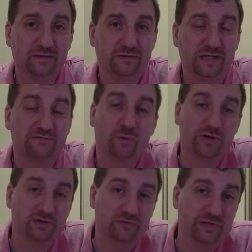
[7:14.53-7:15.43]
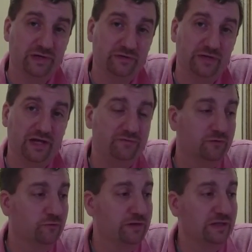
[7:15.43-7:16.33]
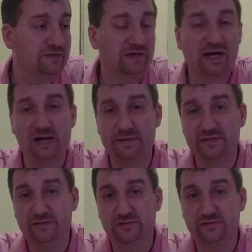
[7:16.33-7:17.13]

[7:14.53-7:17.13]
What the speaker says: Thanks for watching our video today. Feel free to leave a comment,